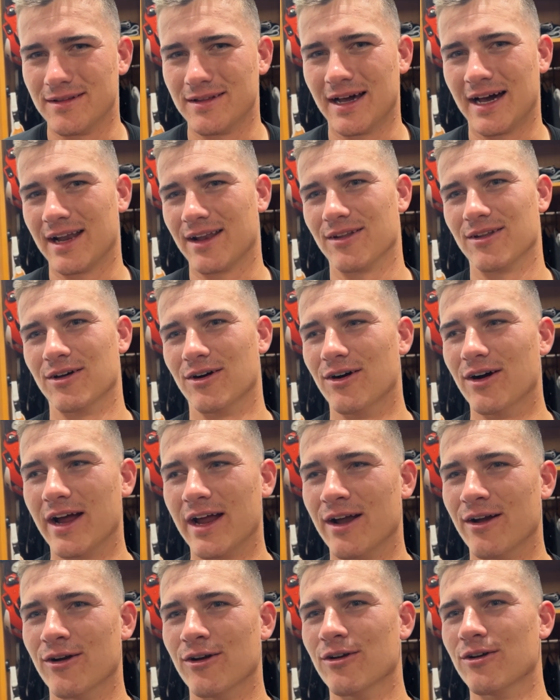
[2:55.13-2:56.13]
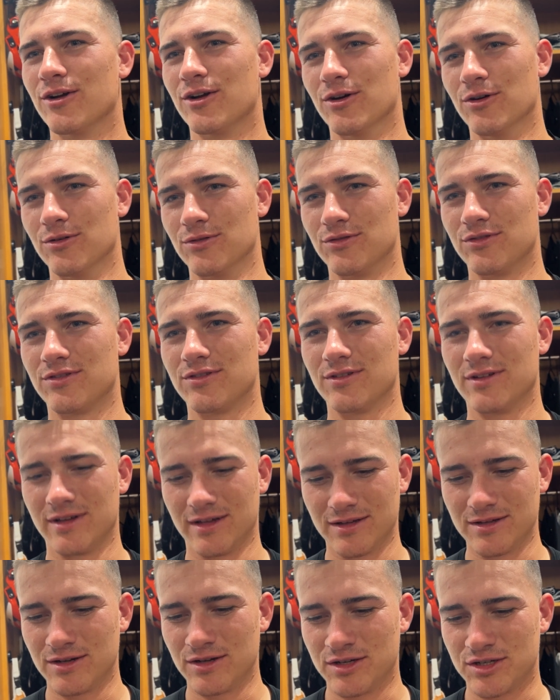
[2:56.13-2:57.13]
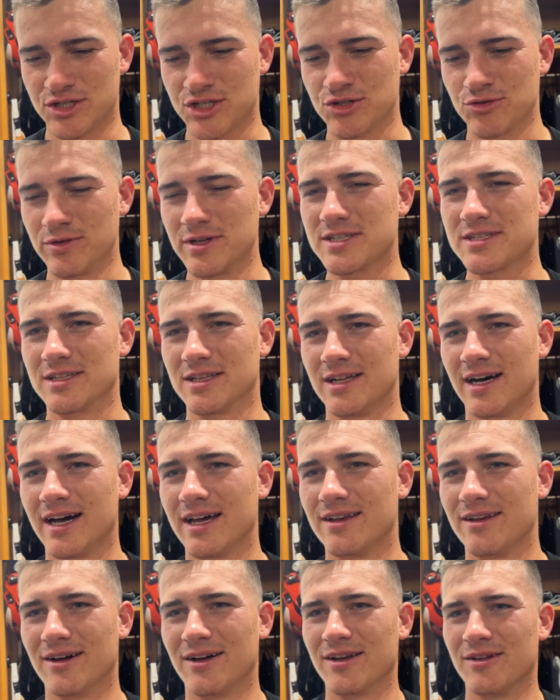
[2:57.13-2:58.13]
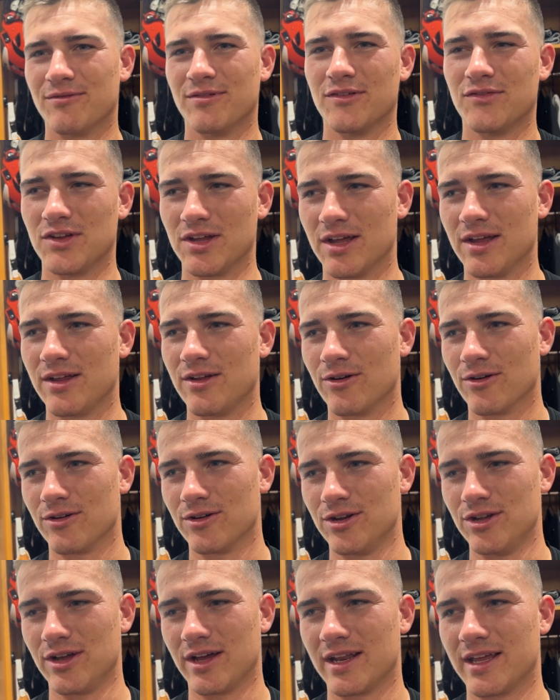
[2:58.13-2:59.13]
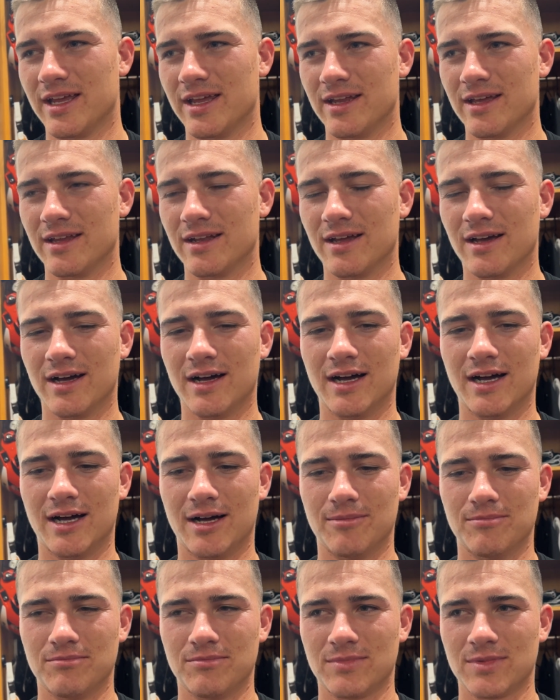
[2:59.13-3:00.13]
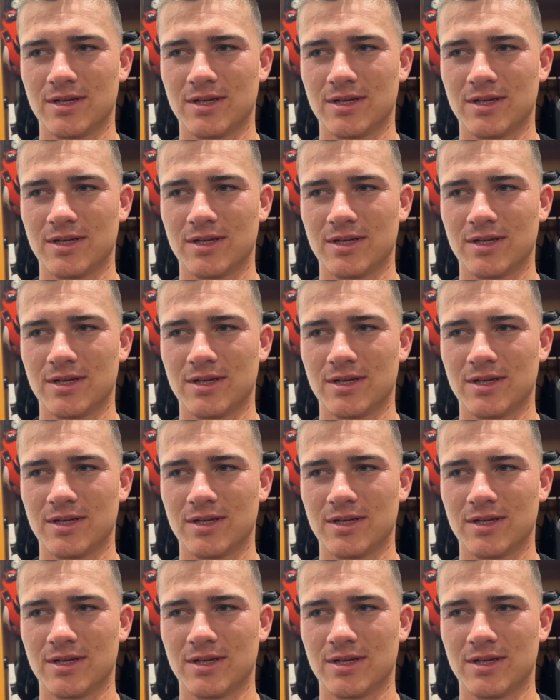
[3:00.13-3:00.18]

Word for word: I don't know, air goes, it shrinks a lot. On a 58-yarder, you got to hit it a